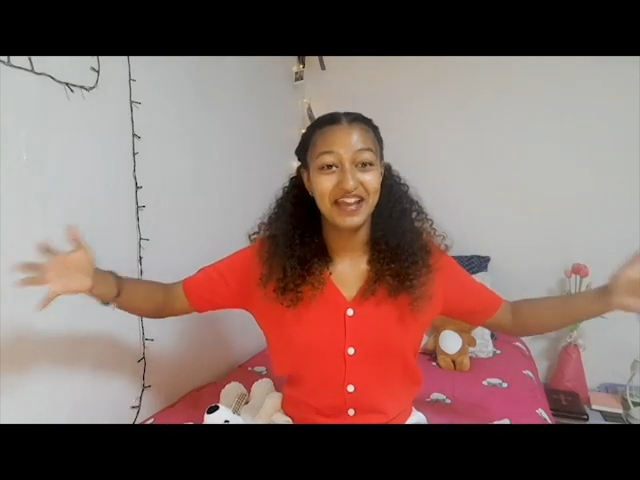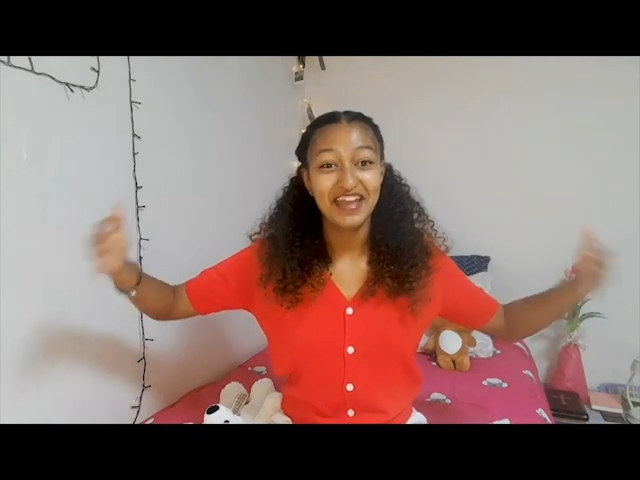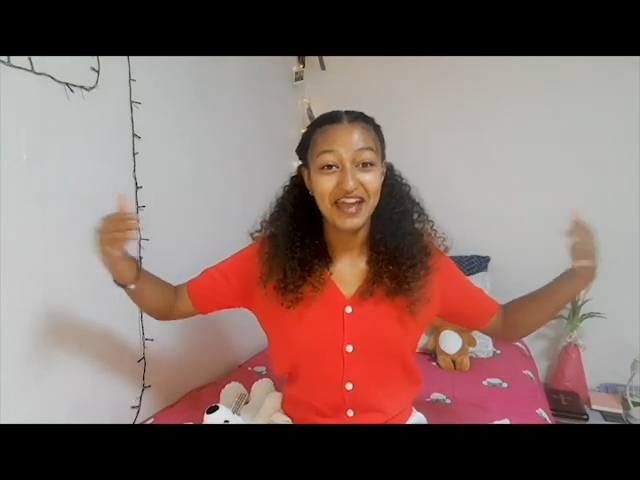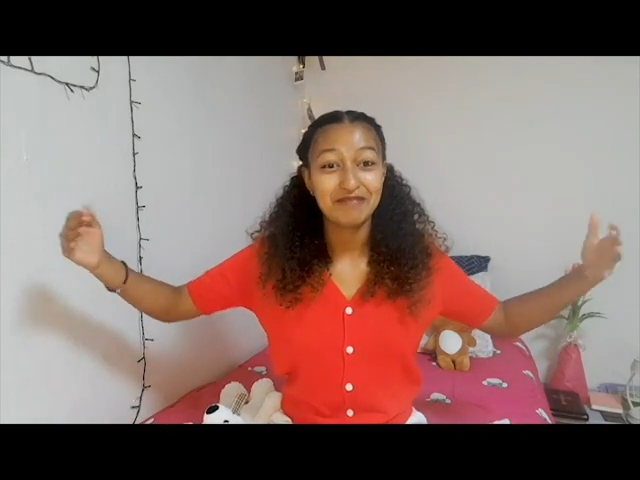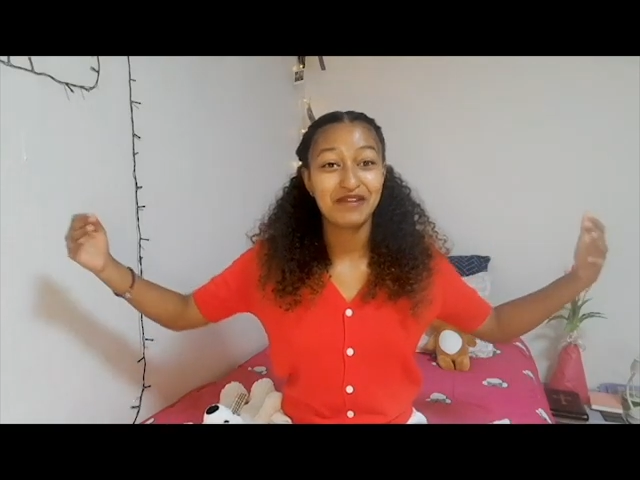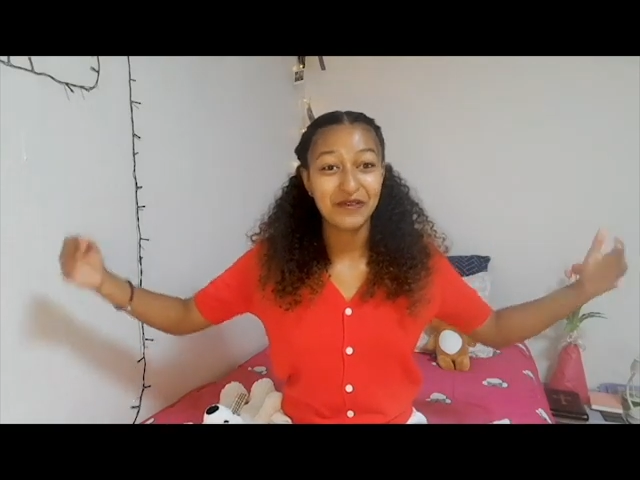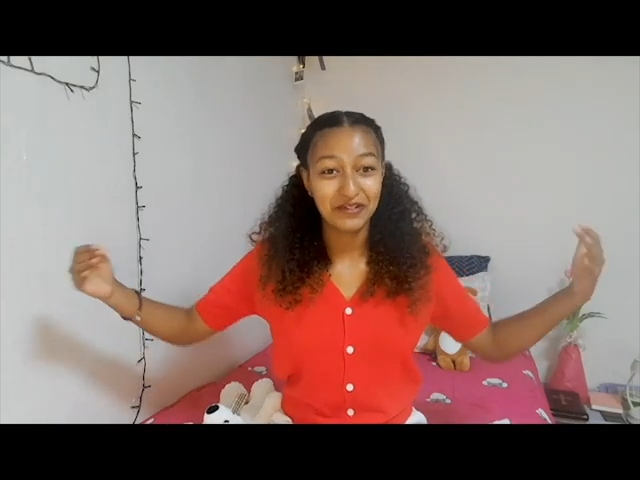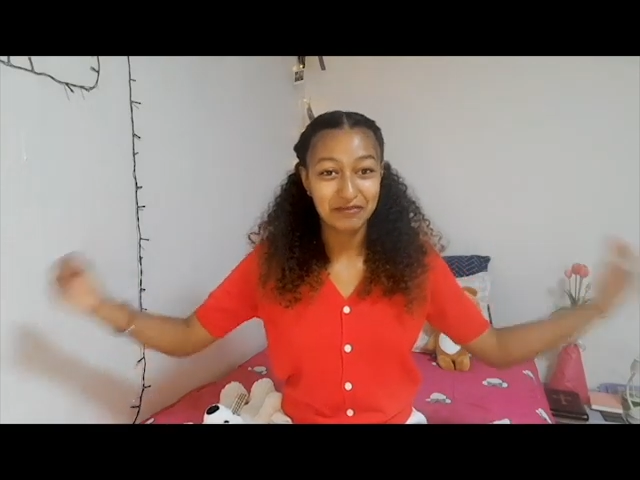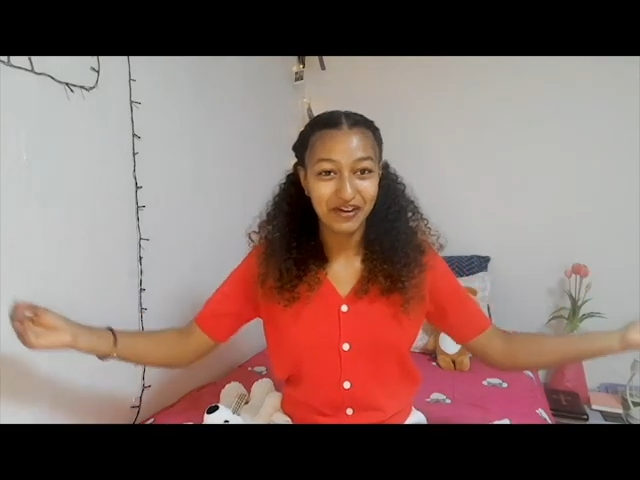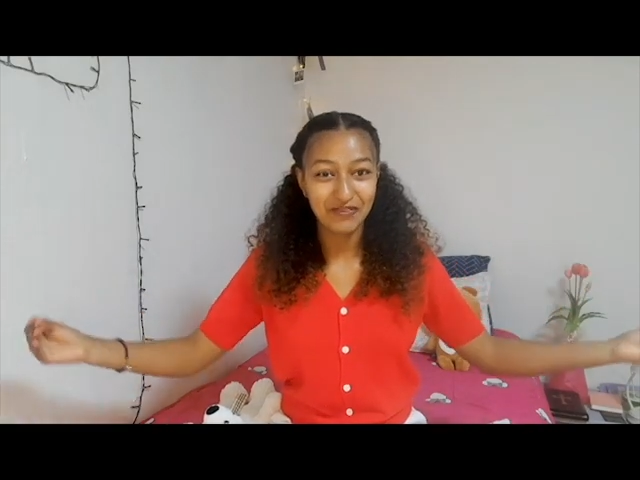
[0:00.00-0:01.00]
I had my
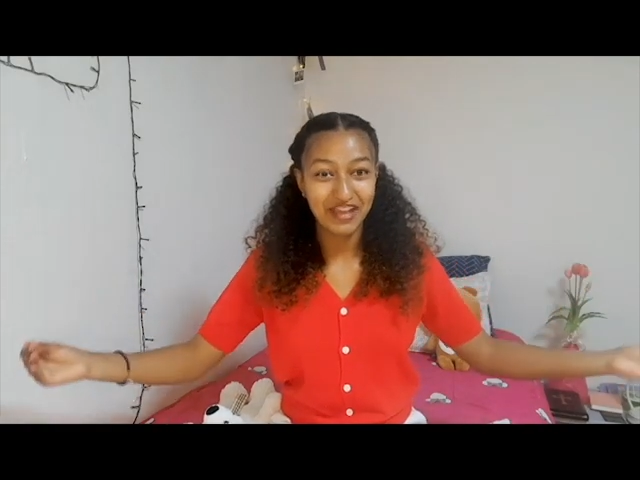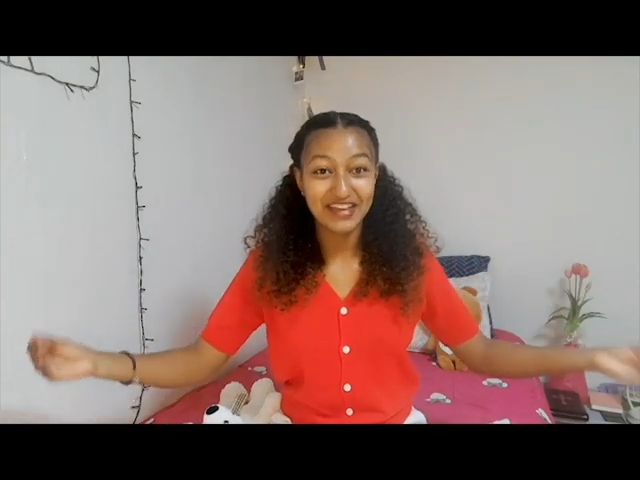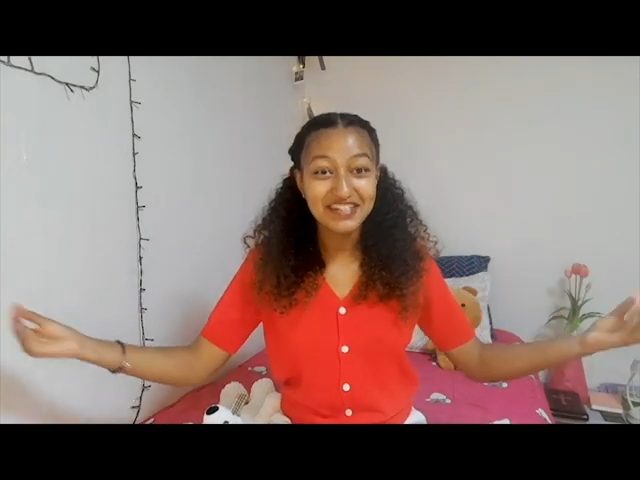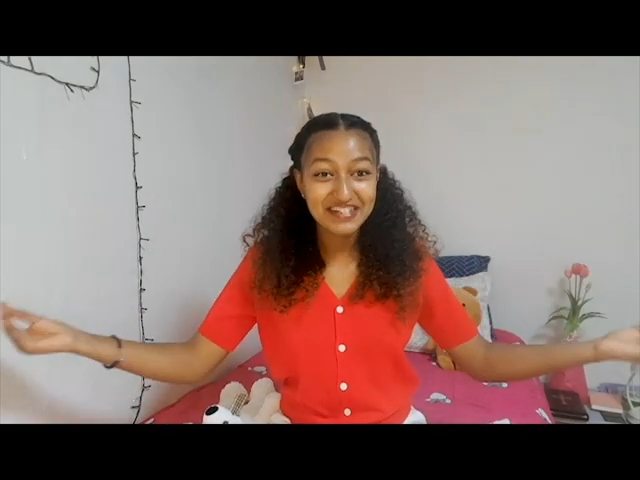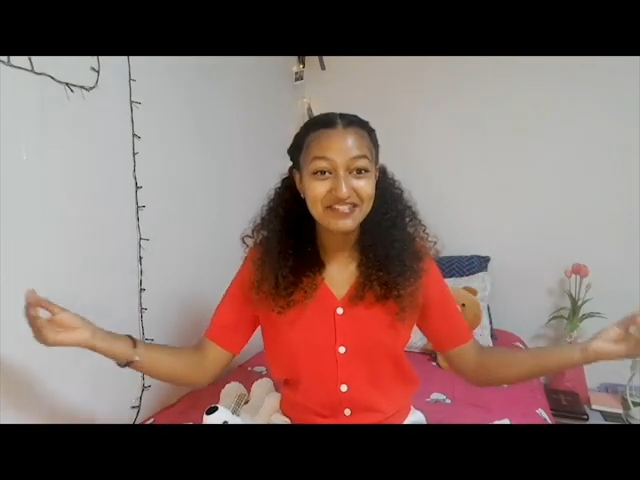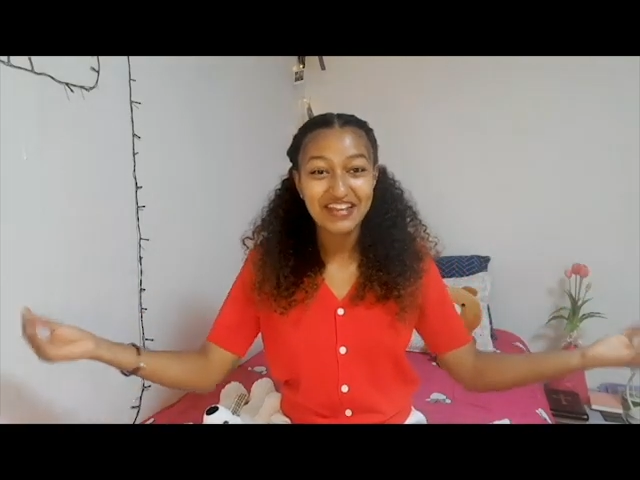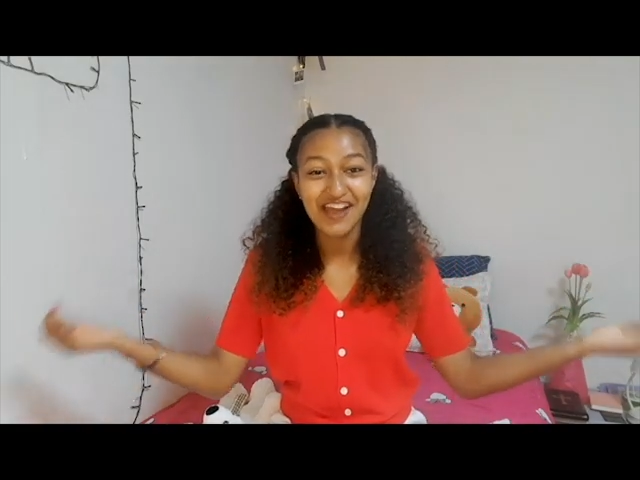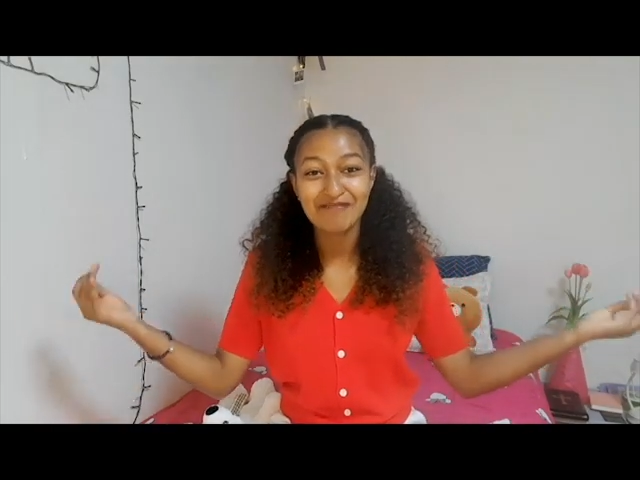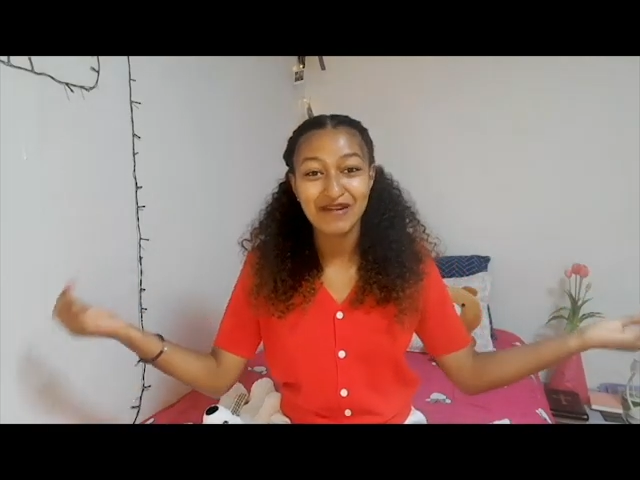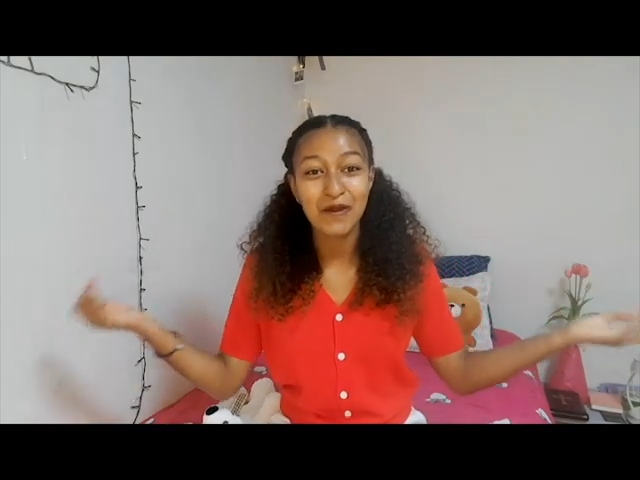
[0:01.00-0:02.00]
own apartment. I didn't even
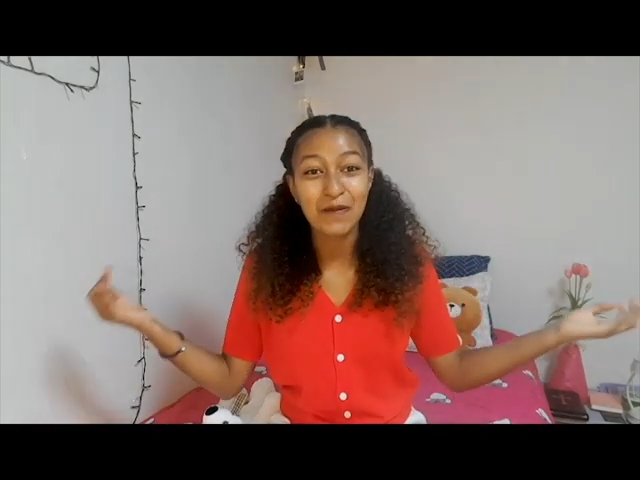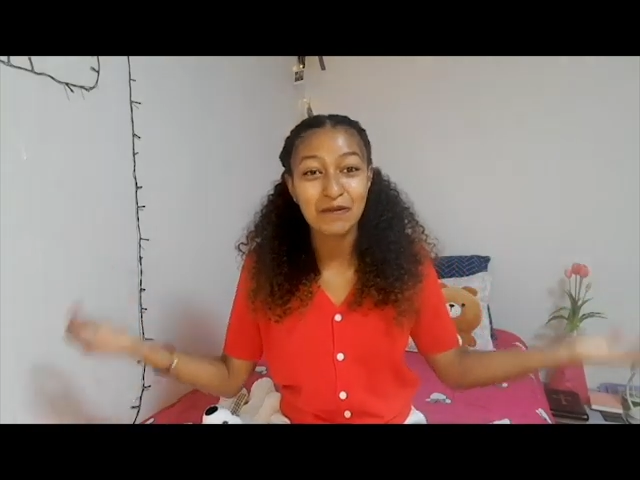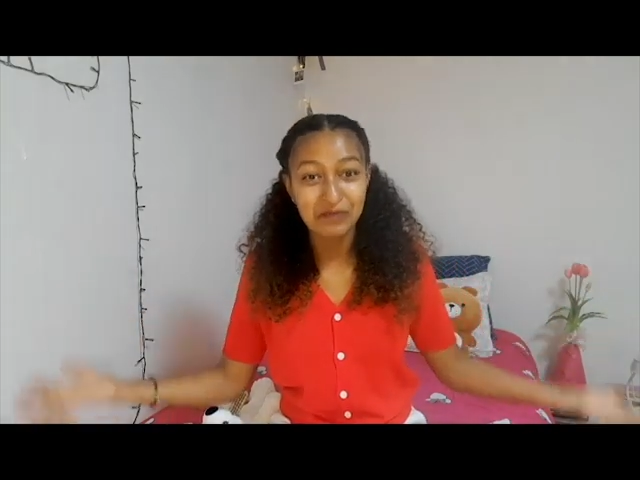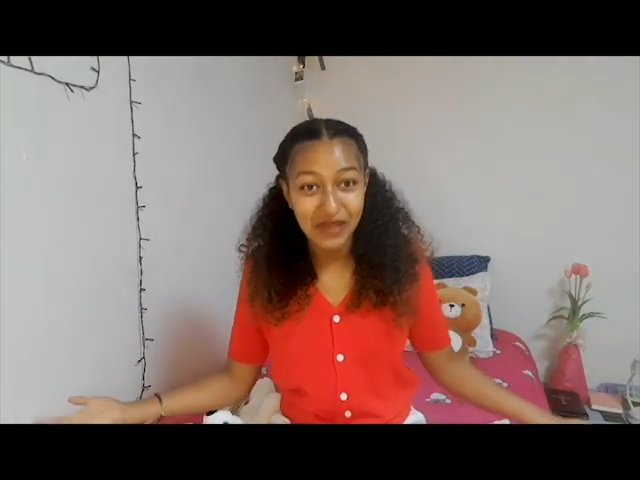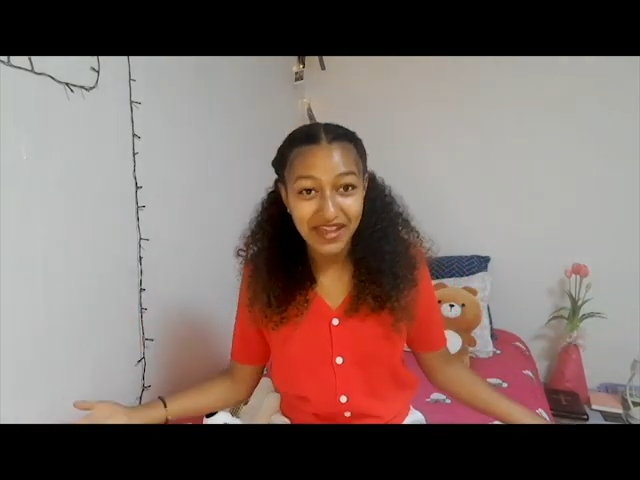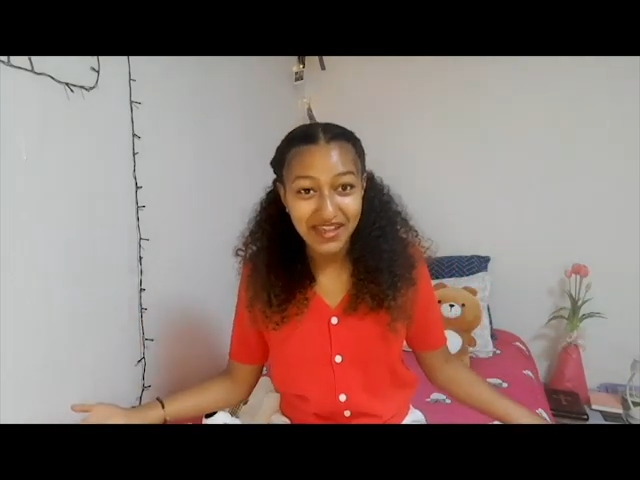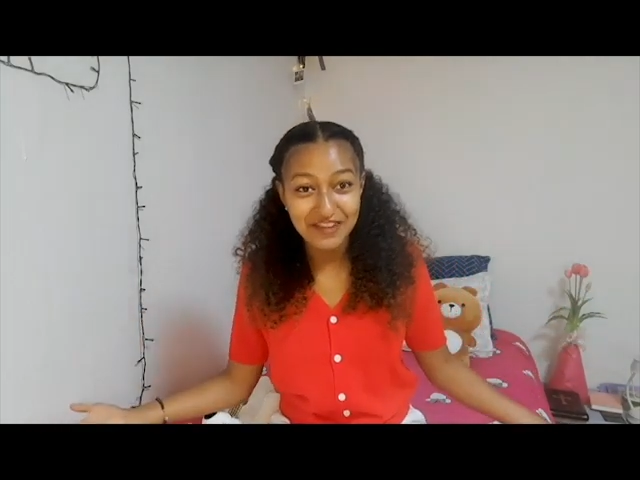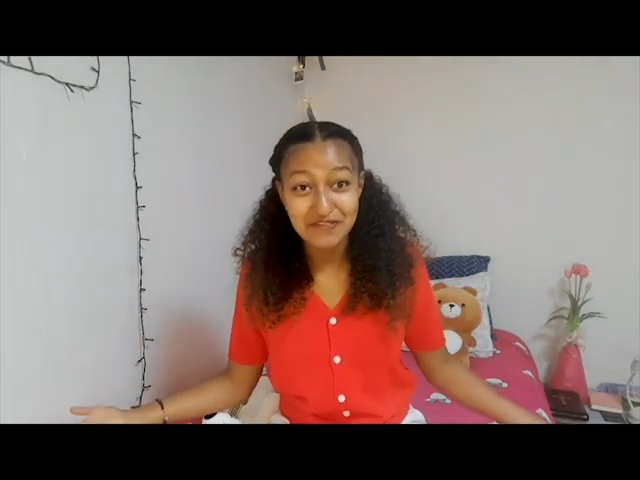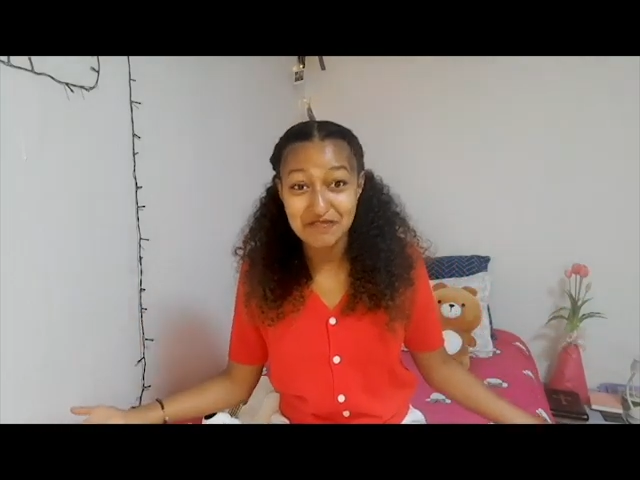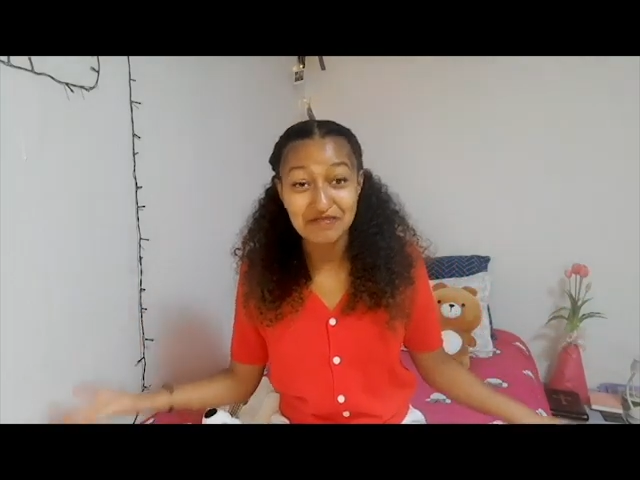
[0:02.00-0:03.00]
have my own
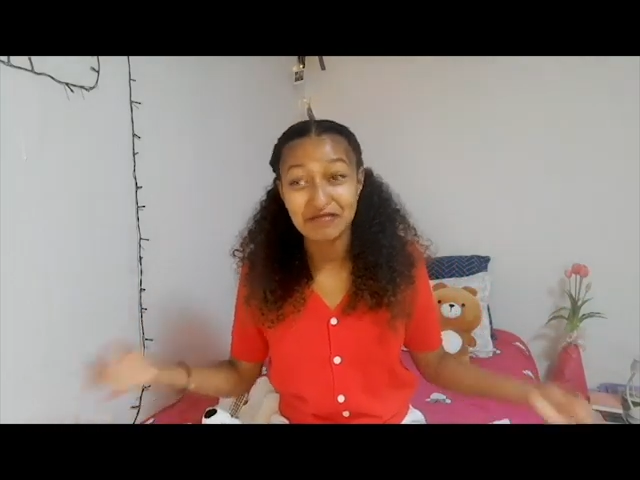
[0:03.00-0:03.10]
bed,